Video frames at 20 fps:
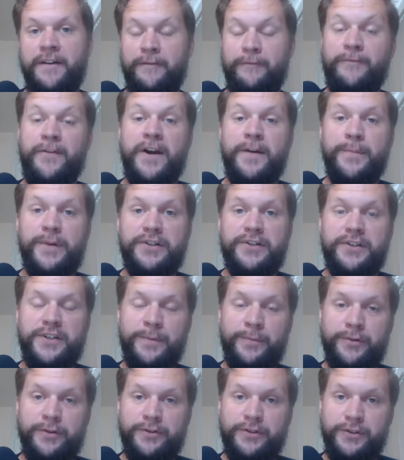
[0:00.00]
very much
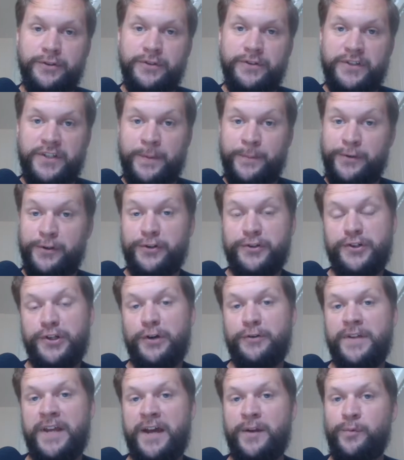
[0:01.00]
similar to the Summoner
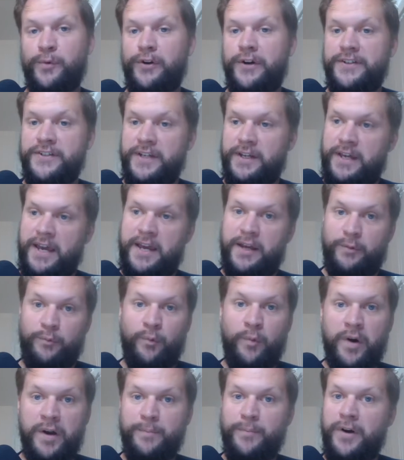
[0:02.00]
Showdown, where it's like, hey,
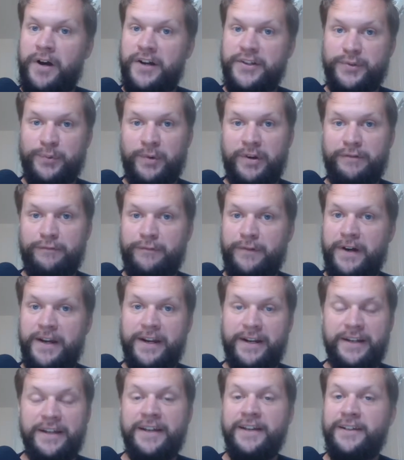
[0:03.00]
one boss, one
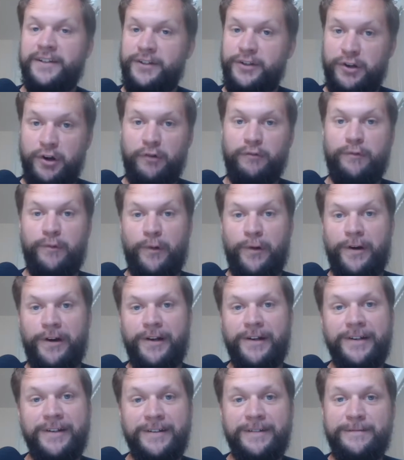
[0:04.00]
fight, go for
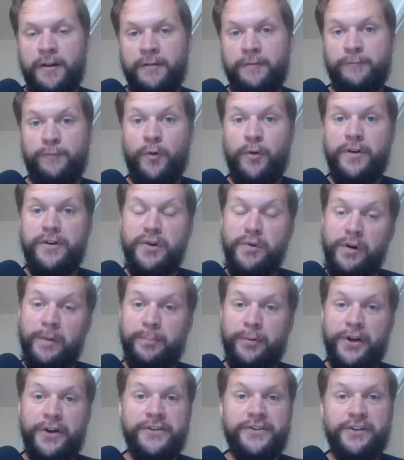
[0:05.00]
it. For newer
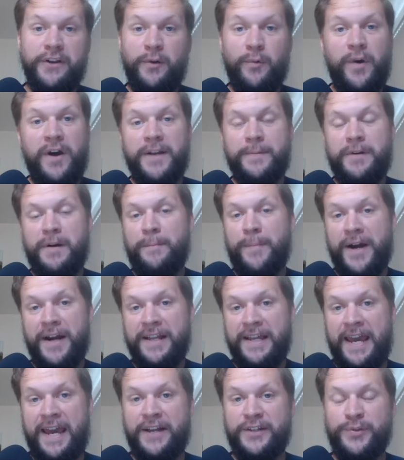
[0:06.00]
players, they're going to wind up
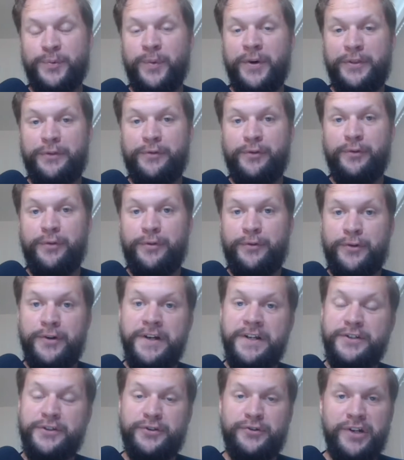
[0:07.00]
combining Acts 1 through 3,
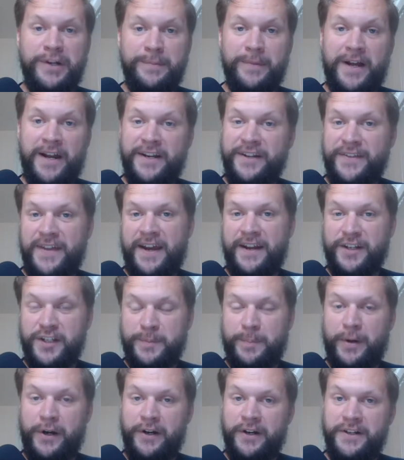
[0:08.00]
streamlining that
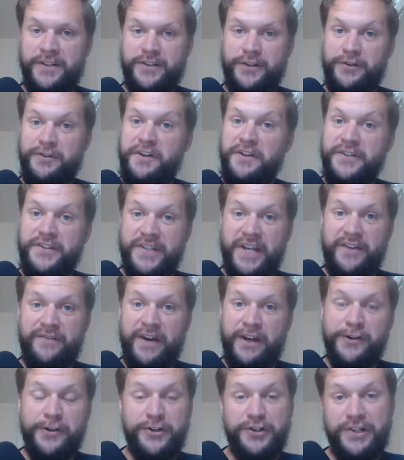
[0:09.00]
experience so you can save
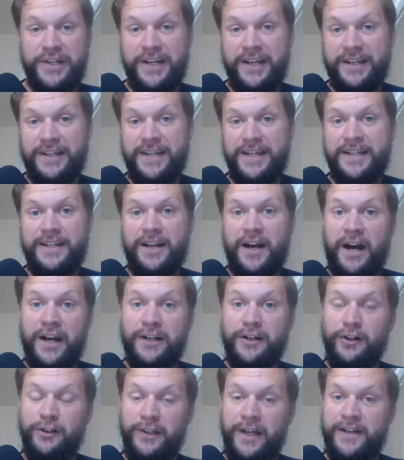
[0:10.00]
energy and get
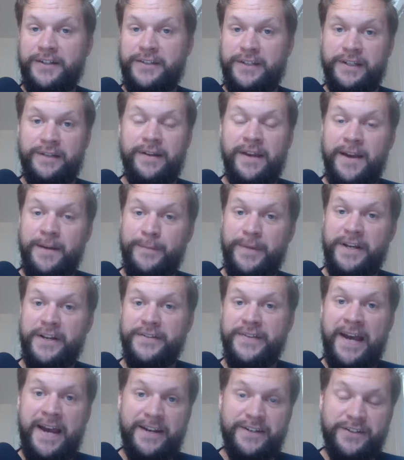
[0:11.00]
uncollected, because
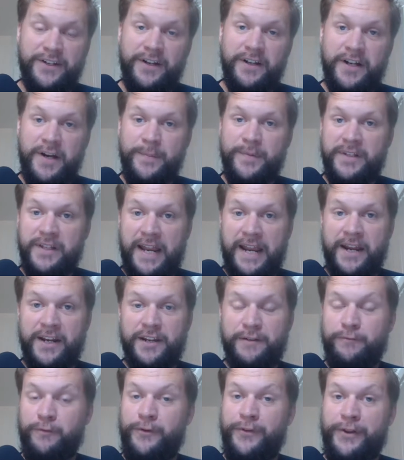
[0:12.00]
that is going to come in handy
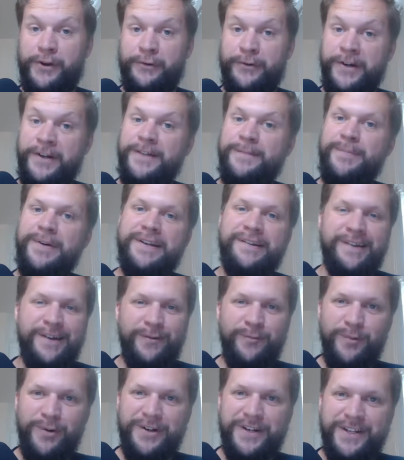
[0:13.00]
for the arena, but
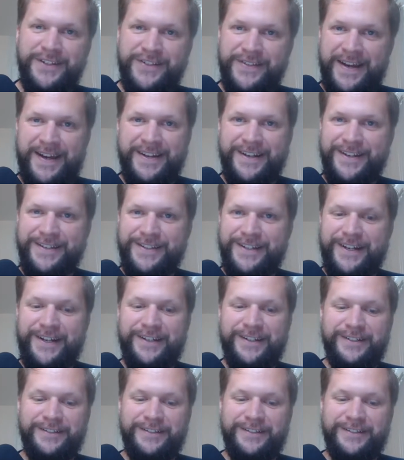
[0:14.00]
we'll get to that in a sec.